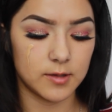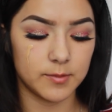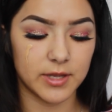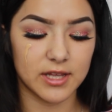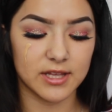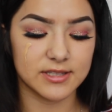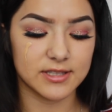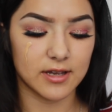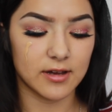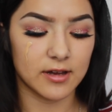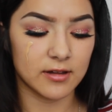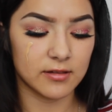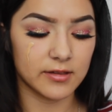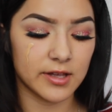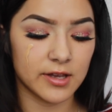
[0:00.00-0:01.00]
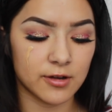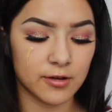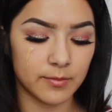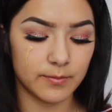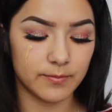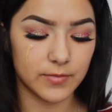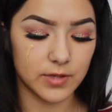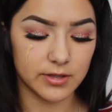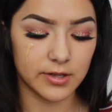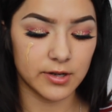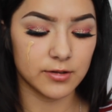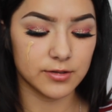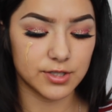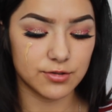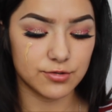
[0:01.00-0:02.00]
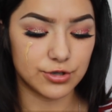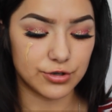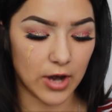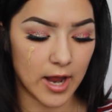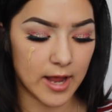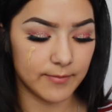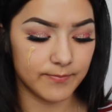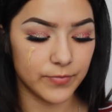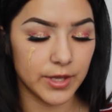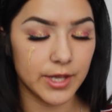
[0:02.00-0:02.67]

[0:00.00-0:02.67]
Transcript: because it got a little too dry.